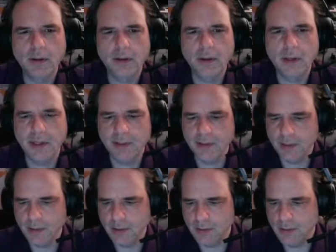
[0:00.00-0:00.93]
I
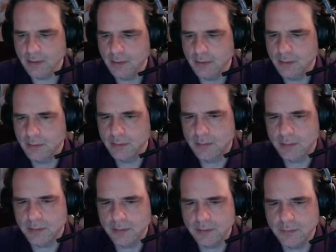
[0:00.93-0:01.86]
think. So
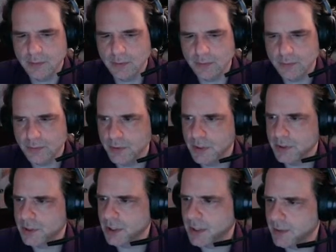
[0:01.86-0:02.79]
let's do another
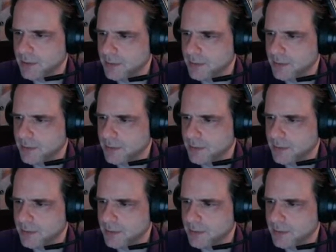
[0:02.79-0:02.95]
screenshot.